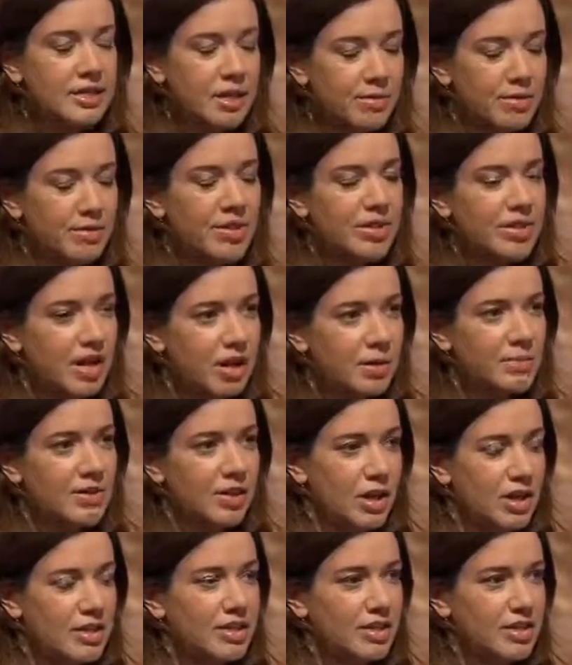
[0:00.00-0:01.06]
some of the job
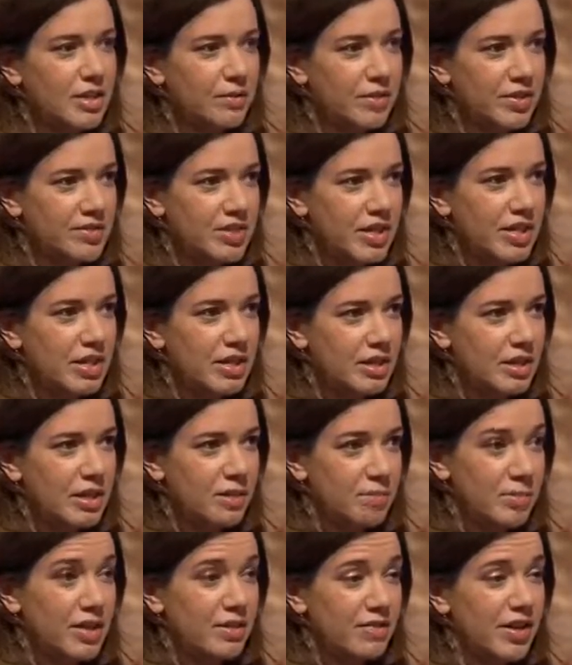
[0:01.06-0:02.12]
losses that we've seen in
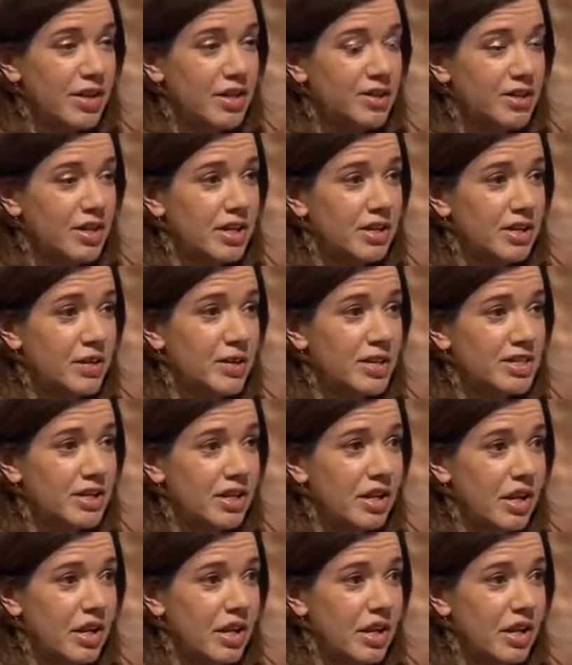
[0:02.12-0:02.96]
manufacturing in the U.S.